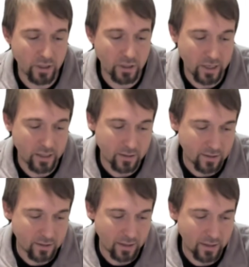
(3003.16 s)
realize,
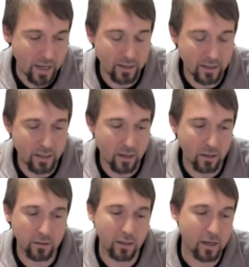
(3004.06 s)
is that then
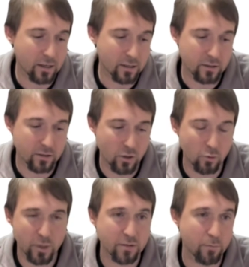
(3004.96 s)
unlocks so
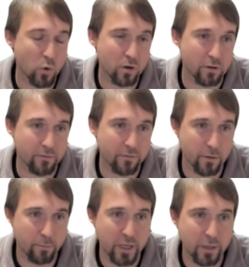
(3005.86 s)
much more
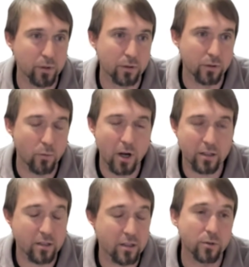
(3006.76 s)
for people who
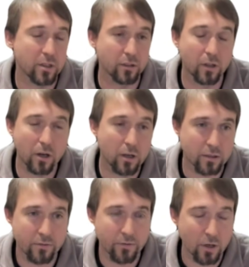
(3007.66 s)
want to use their
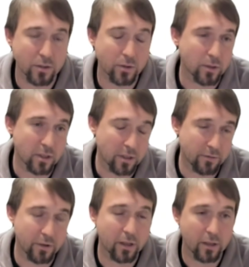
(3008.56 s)
logs for all sorts of
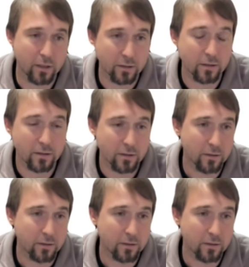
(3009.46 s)
different things.